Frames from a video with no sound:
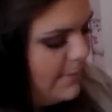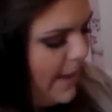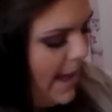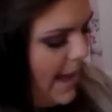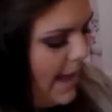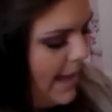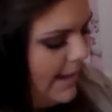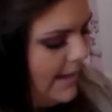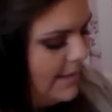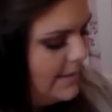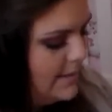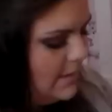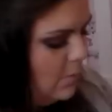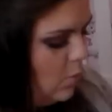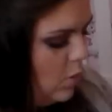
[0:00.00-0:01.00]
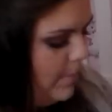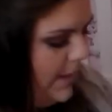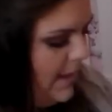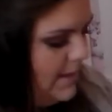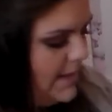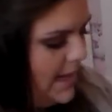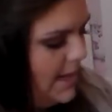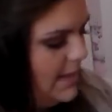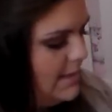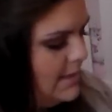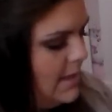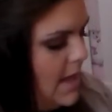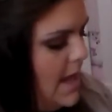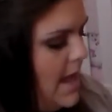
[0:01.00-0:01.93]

pad, and some more band-aids.